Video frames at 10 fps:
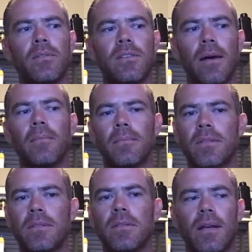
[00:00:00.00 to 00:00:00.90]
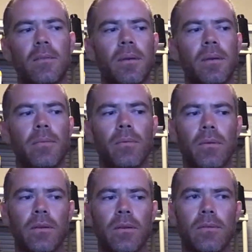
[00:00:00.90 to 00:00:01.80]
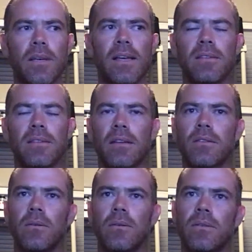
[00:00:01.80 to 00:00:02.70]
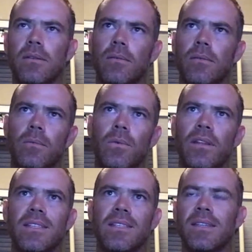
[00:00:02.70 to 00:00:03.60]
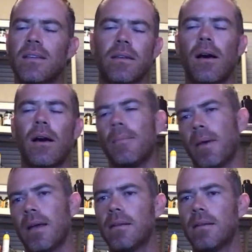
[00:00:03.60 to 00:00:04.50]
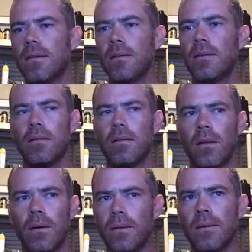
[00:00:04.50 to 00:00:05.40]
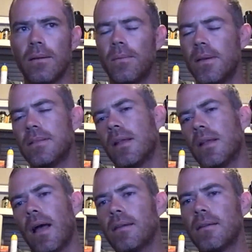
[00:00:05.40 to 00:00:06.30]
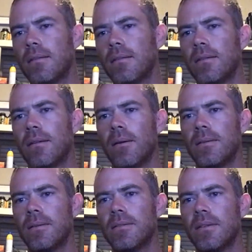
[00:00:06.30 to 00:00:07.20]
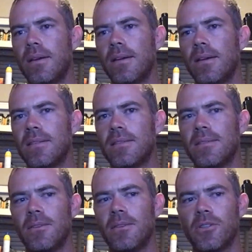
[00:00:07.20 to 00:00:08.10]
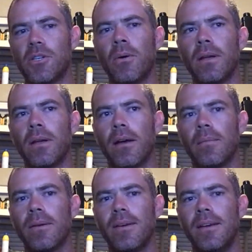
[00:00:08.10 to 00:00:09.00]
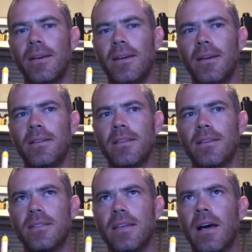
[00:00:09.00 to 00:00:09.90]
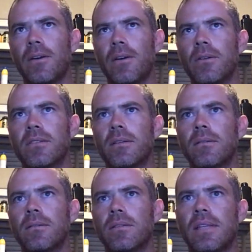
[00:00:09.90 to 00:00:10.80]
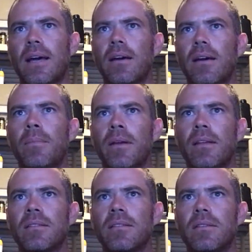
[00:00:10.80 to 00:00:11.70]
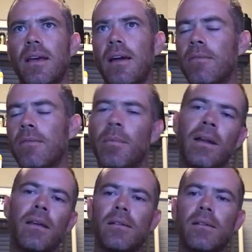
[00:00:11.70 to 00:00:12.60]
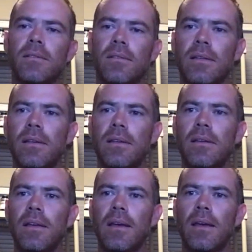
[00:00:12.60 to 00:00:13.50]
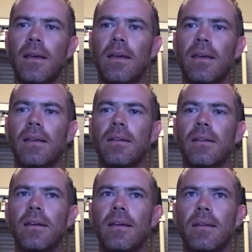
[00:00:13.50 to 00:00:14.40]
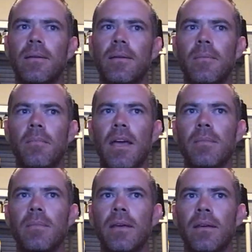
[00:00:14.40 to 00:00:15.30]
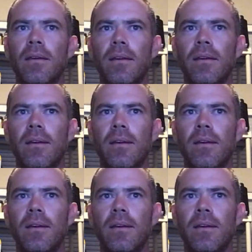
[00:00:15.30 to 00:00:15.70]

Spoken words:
some select people will use it as an excuse, as, well, this isn't combat. No, it's not. It's you're showing up to see how your skills stack up against everybody else, and maybe